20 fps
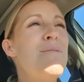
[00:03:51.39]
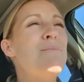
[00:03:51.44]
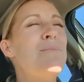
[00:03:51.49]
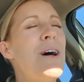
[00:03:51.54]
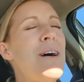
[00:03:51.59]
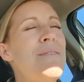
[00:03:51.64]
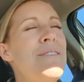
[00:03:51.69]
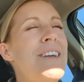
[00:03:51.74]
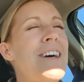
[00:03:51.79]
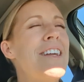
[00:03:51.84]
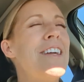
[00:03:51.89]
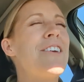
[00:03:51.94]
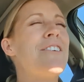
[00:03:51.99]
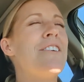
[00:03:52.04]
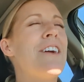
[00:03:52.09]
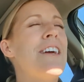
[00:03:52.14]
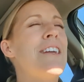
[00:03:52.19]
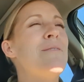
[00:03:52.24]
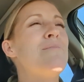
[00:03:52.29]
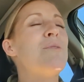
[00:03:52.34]
Probably not a
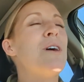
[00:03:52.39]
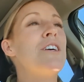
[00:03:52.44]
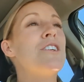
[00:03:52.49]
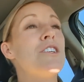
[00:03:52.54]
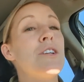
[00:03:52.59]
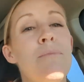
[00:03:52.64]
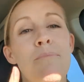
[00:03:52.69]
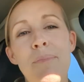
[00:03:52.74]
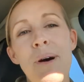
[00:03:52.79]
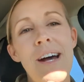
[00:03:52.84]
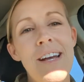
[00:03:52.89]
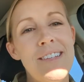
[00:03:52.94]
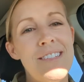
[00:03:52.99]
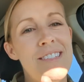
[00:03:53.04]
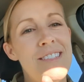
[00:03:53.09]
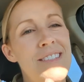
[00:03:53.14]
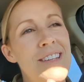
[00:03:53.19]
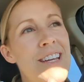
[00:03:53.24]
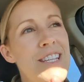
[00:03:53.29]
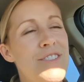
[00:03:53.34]
great impression,
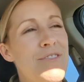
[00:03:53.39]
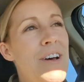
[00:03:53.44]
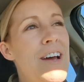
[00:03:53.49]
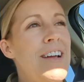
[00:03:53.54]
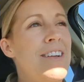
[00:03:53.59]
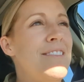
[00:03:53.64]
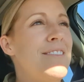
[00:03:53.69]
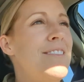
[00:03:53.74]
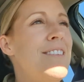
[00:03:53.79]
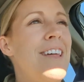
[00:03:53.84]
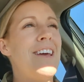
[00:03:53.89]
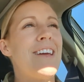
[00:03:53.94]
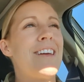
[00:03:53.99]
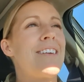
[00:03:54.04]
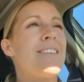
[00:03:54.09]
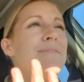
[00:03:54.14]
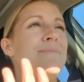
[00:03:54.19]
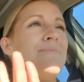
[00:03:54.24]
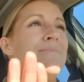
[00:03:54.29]
but it's fine. Like,